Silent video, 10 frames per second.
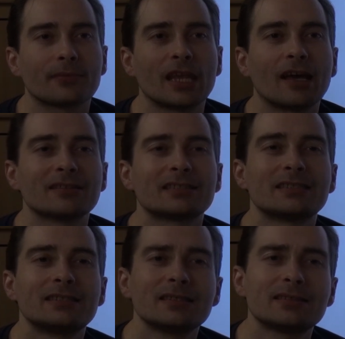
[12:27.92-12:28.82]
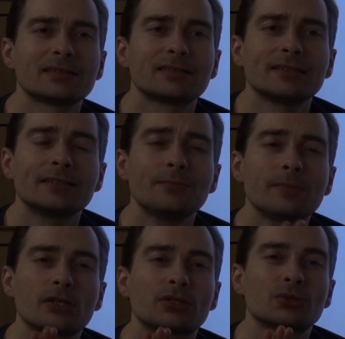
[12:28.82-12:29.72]
yeah,
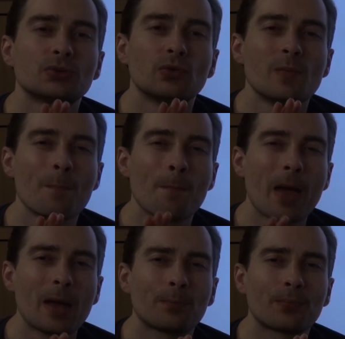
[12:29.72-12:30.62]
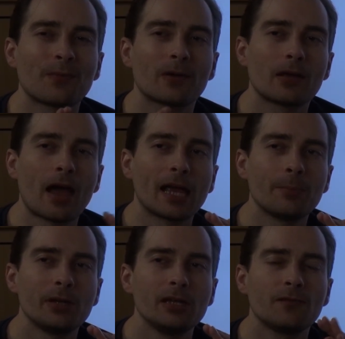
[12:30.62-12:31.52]
system to map
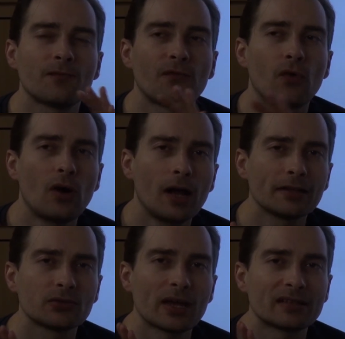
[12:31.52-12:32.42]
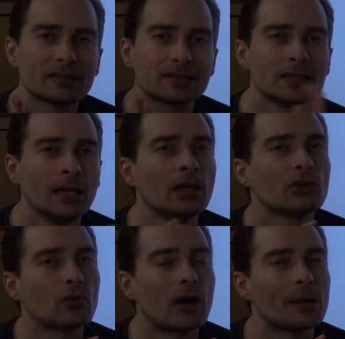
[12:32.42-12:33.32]
IP4 addresses
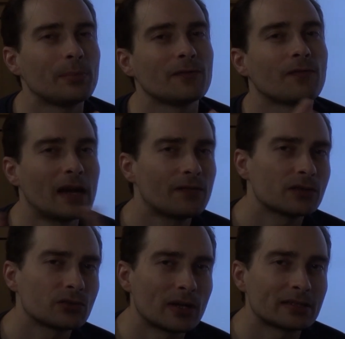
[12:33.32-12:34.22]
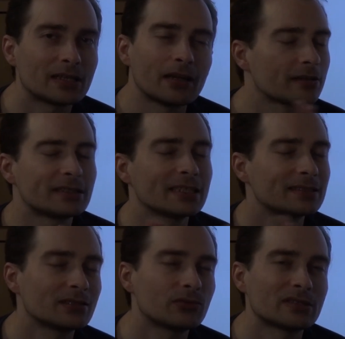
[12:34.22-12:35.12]
to IP5
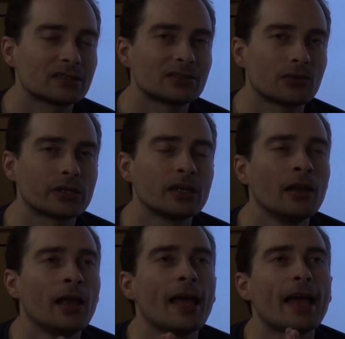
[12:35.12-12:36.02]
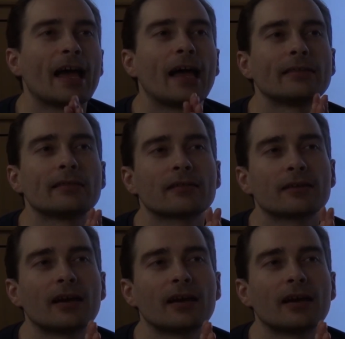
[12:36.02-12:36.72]
6 addresses, sorry. And